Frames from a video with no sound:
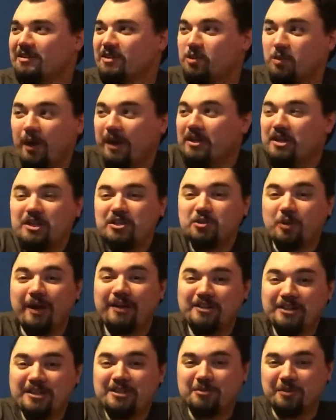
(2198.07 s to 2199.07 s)
do that, I need do
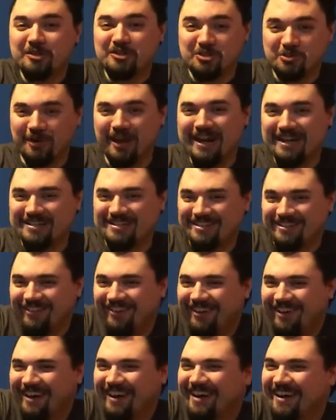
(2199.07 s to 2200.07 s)
I need to address? If
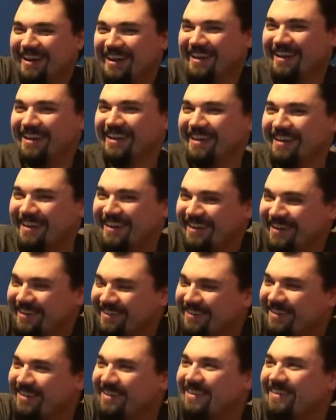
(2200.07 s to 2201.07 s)
that were the case,
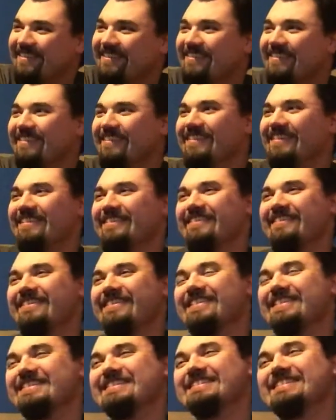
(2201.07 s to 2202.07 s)
when planes are
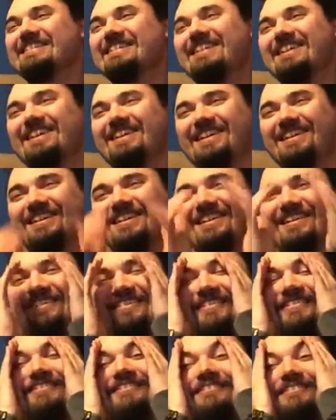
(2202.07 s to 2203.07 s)
plummeting,
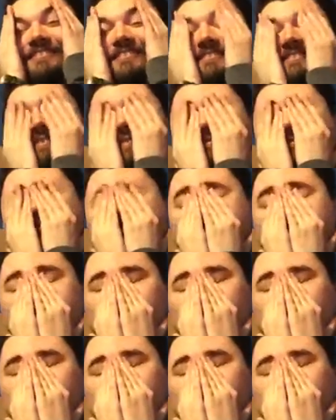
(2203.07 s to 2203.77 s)
people would be flying